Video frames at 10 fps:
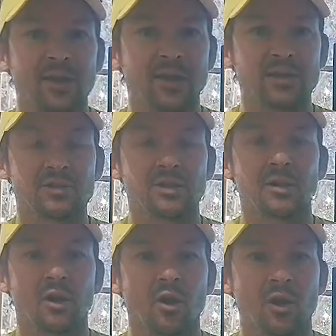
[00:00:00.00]
area
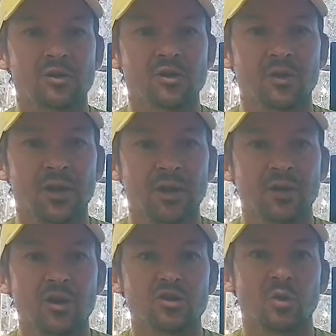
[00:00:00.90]
gets larger
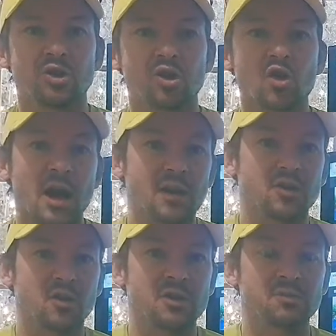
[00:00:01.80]
again. So what you're trying
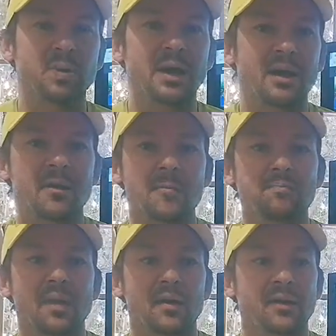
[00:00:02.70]
to do is pick
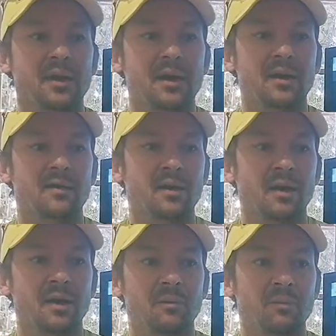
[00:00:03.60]

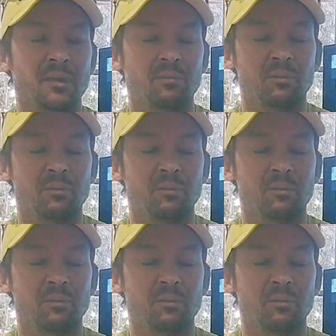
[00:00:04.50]
the